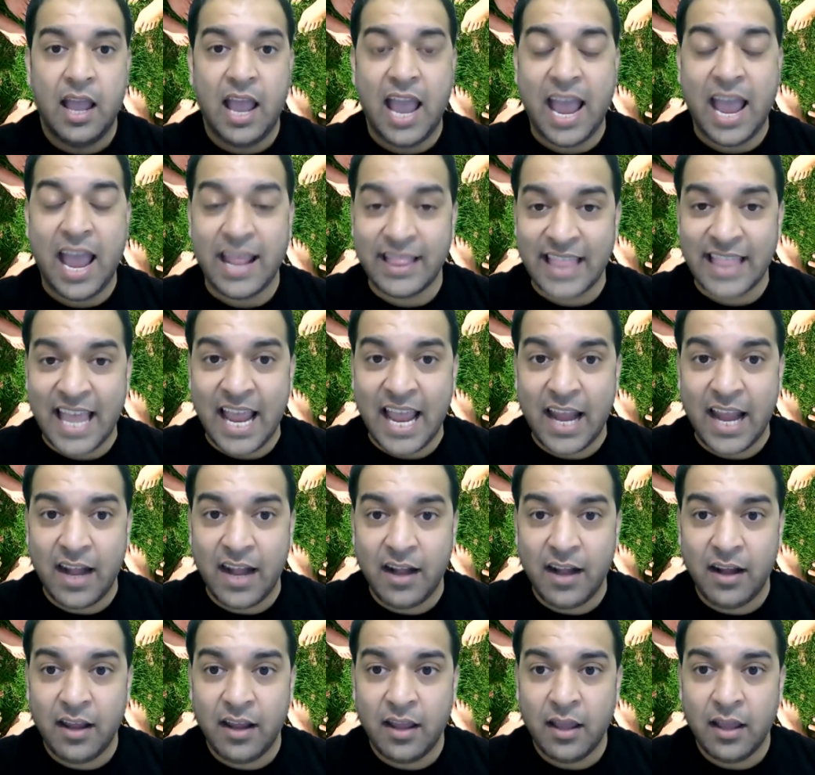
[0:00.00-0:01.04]
And
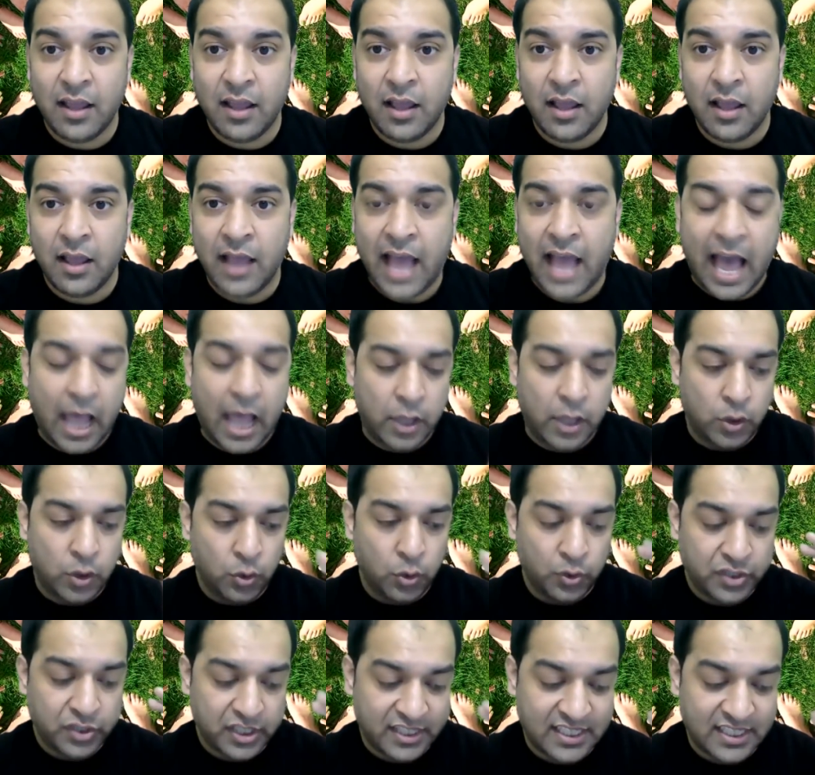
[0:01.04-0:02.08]
then I
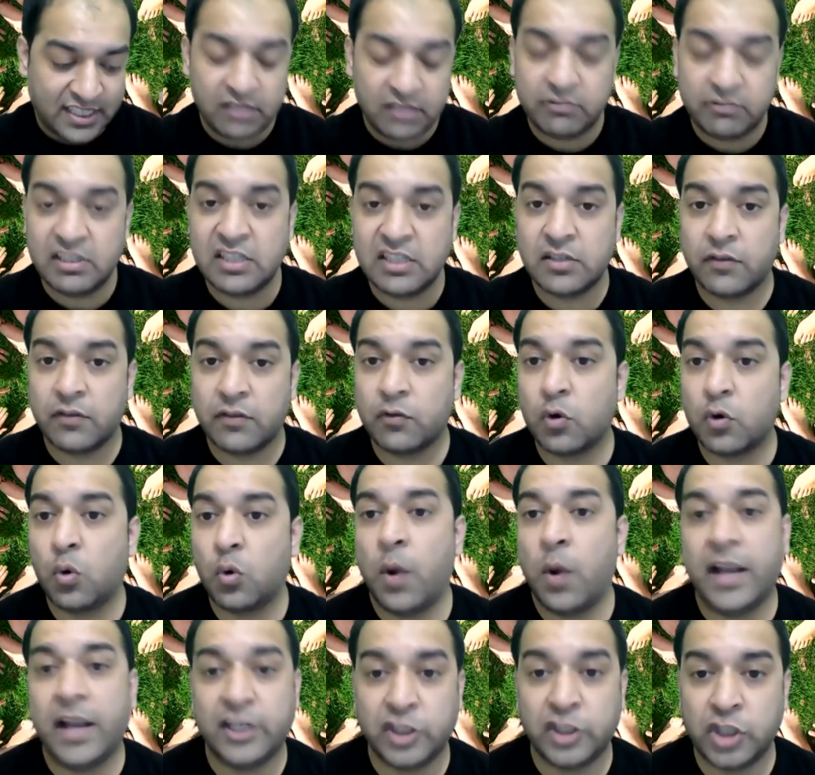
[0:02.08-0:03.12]
use a series of
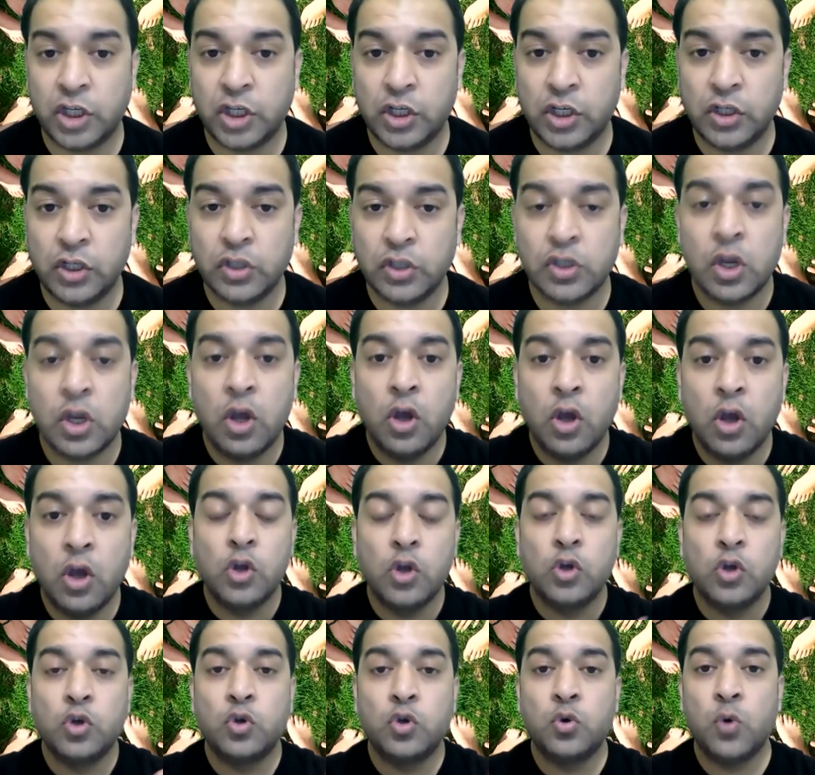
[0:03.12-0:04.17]
questions
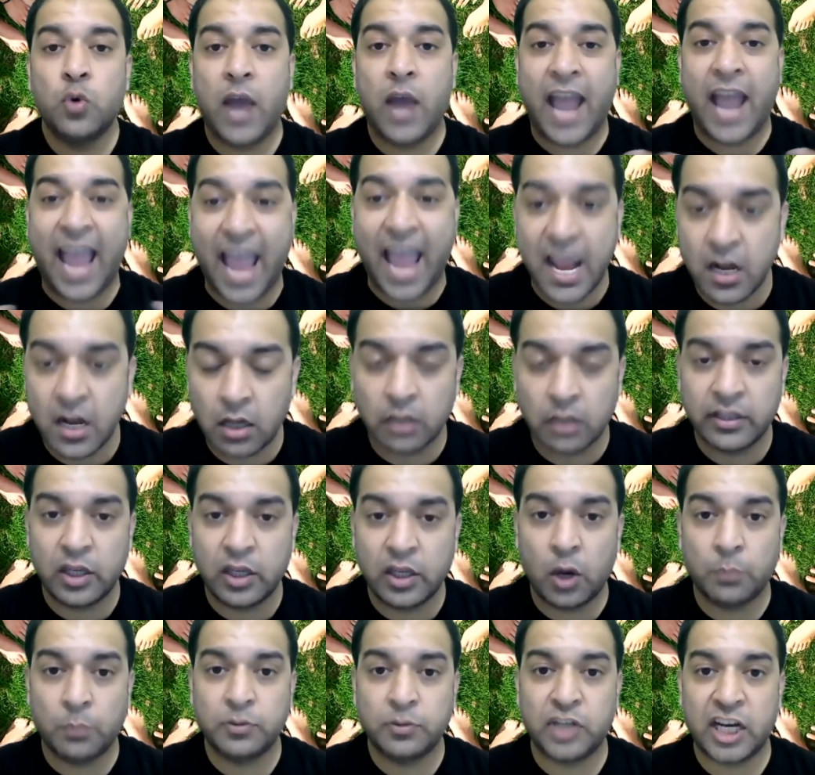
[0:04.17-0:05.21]
to handle the
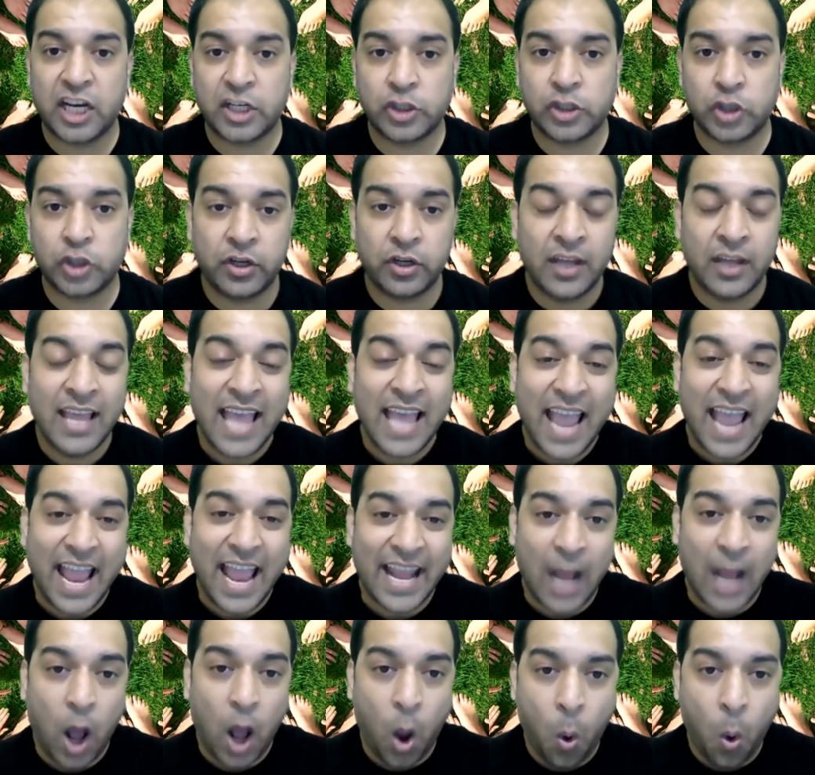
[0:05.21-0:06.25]
objection,
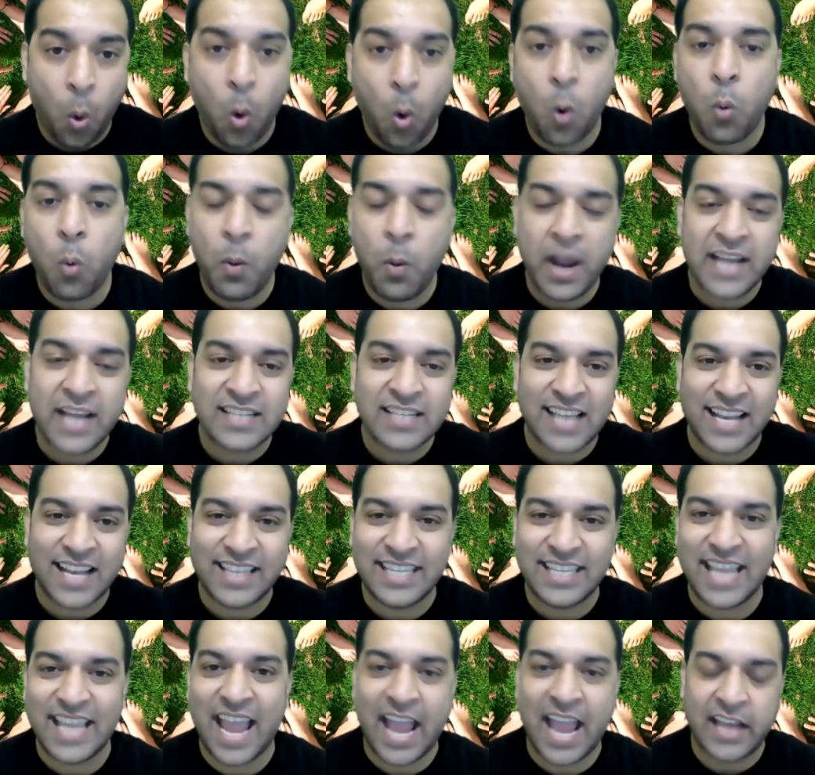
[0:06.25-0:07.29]
and always at
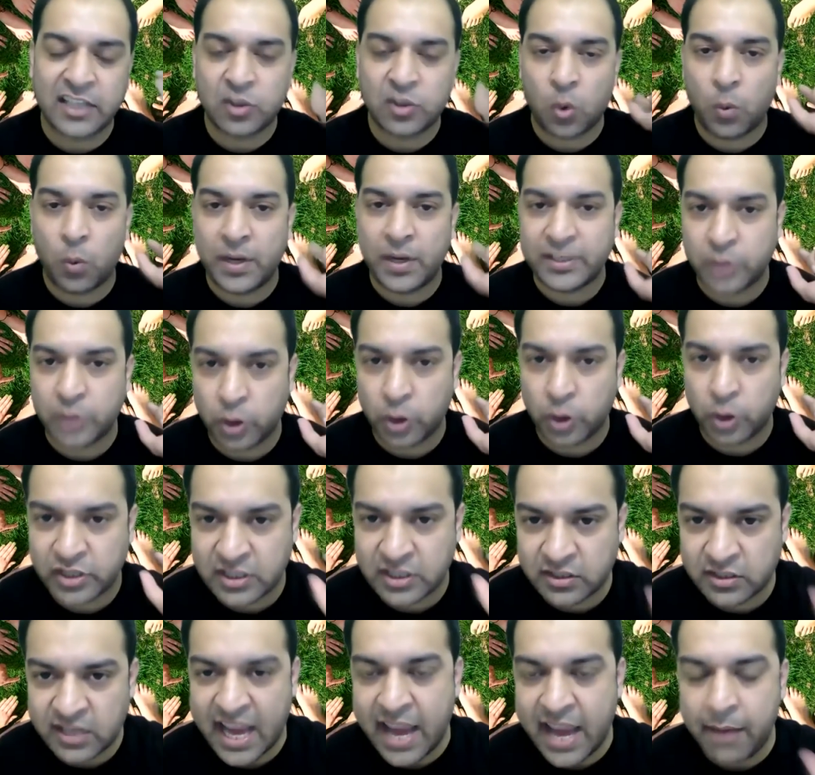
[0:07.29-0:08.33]
the end is always those
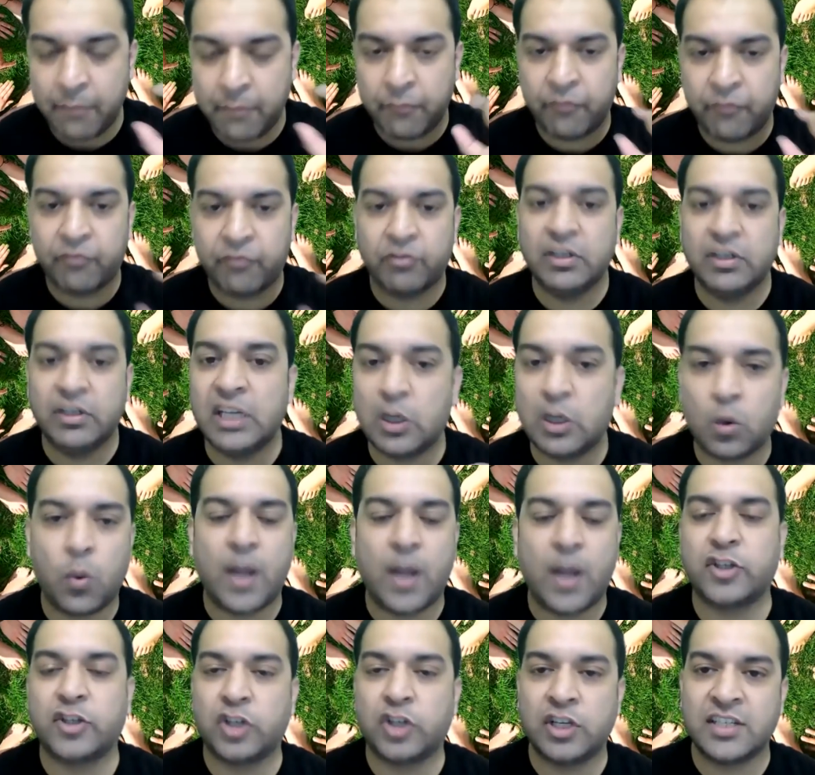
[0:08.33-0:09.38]
same 3
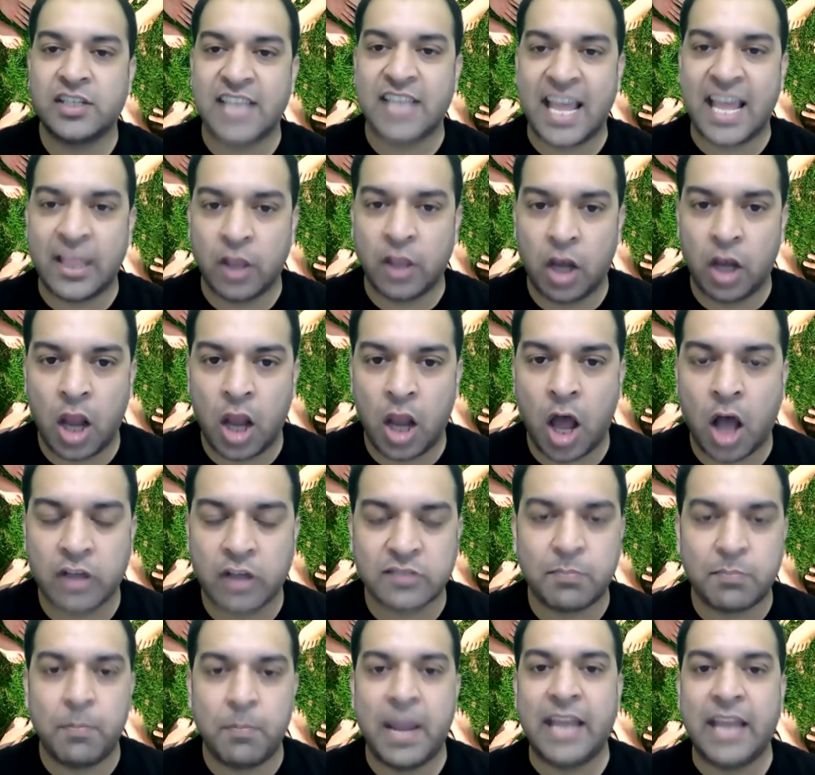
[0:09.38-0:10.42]
questions and the
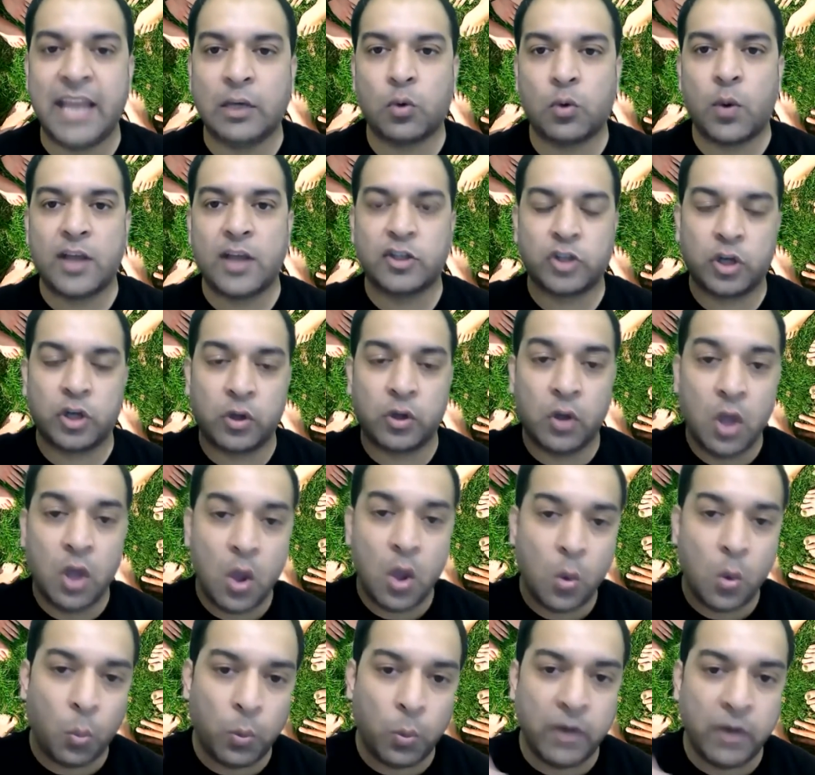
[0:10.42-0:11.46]
last main question
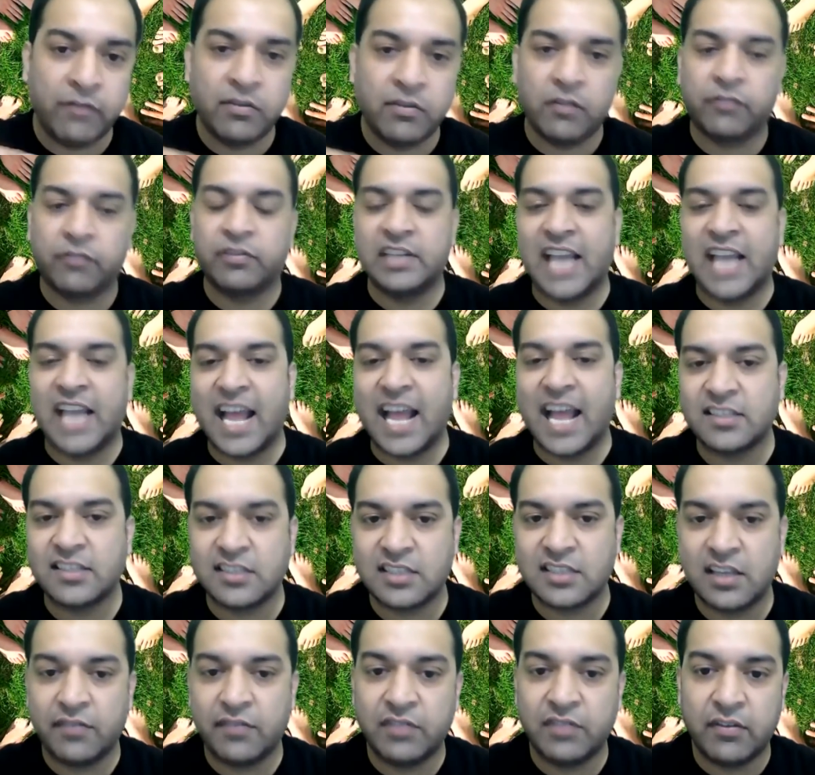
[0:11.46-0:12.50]
with the 3 answers
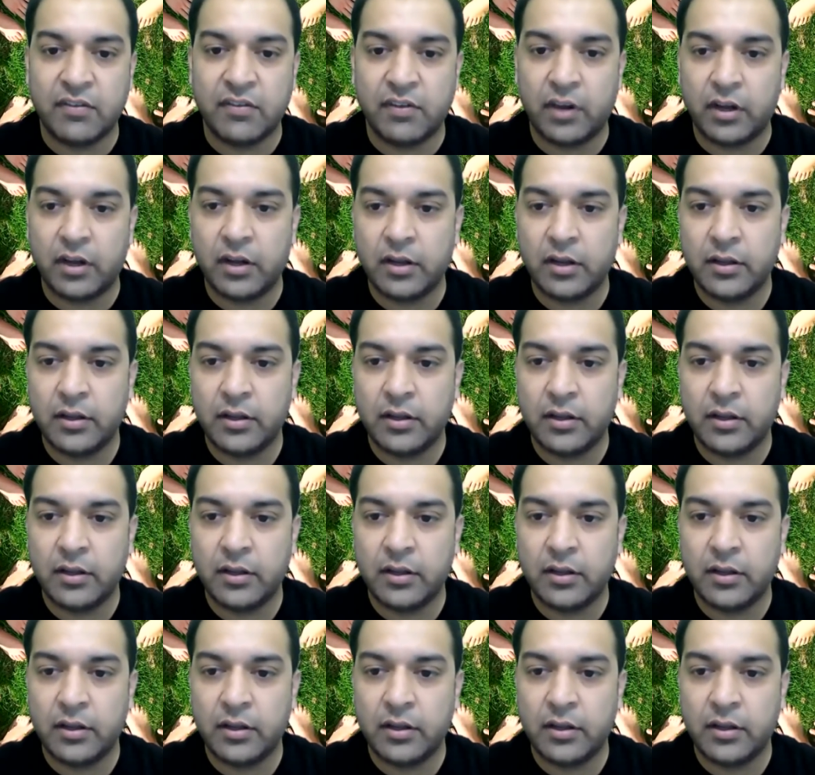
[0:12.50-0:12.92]
they've given.